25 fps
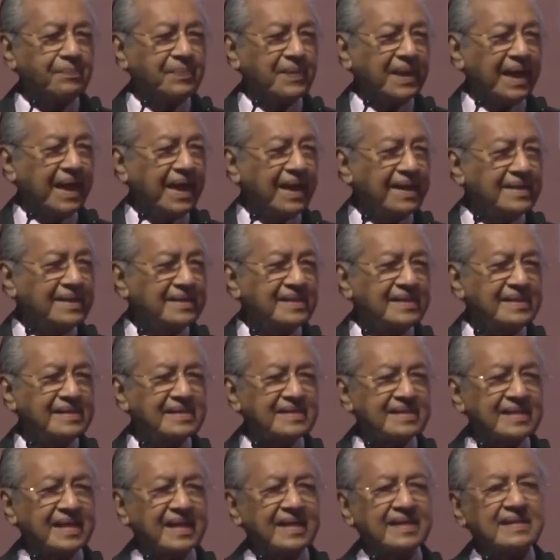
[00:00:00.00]
and
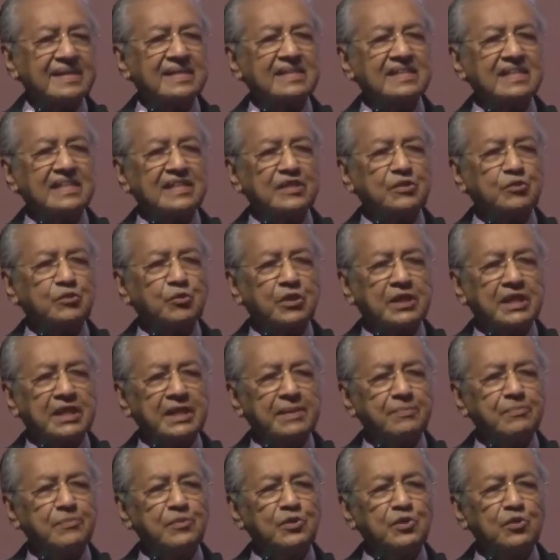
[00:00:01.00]
integrity to
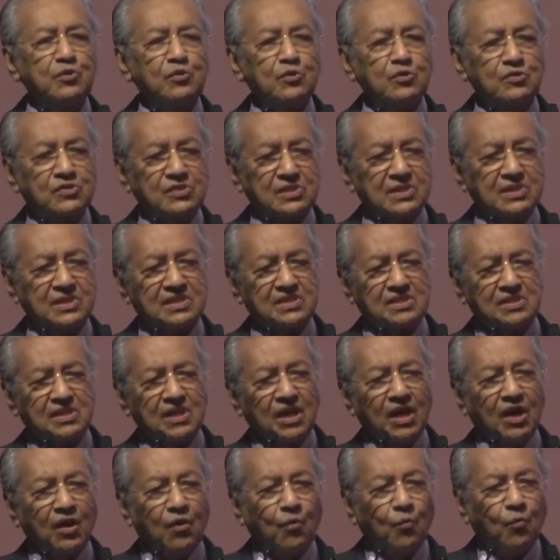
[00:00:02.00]
keep users
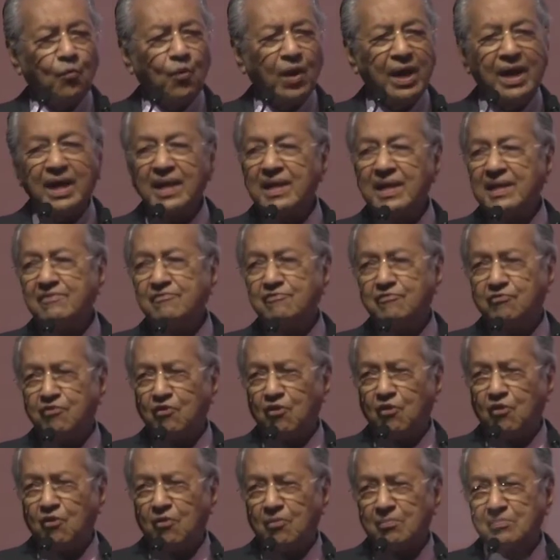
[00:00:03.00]

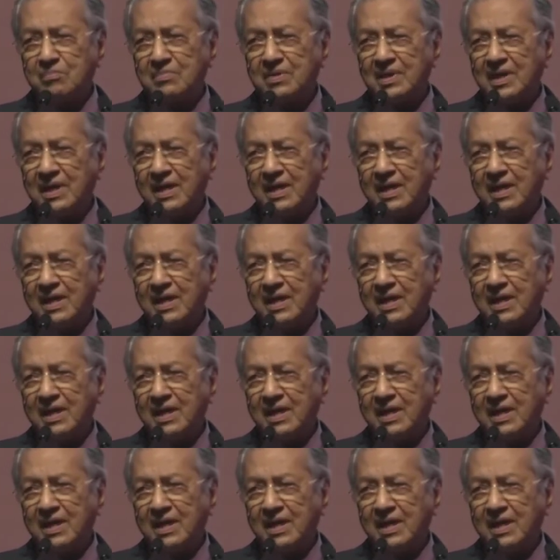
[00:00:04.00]
well-informed